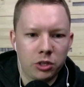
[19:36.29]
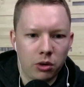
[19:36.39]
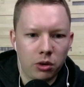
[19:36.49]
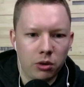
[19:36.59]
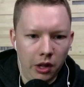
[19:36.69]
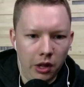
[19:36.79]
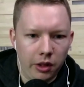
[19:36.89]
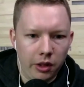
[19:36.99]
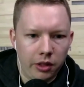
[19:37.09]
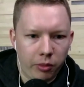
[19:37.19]
So
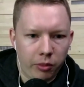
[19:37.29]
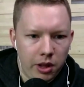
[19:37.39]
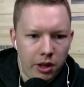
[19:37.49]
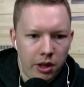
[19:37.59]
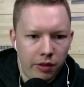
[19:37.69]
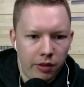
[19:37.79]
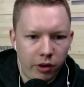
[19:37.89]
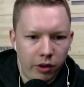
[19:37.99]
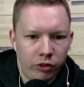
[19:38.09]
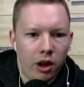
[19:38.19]
the three
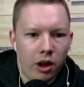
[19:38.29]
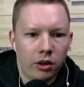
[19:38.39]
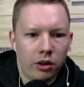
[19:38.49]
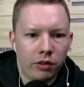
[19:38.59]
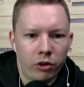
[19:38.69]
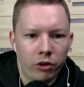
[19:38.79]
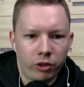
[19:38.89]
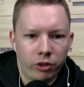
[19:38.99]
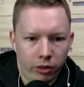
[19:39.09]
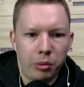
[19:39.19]
free trial conversion
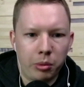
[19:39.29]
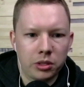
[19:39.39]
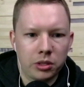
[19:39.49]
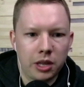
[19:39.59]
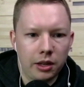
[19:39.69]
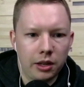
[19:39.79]
three percent.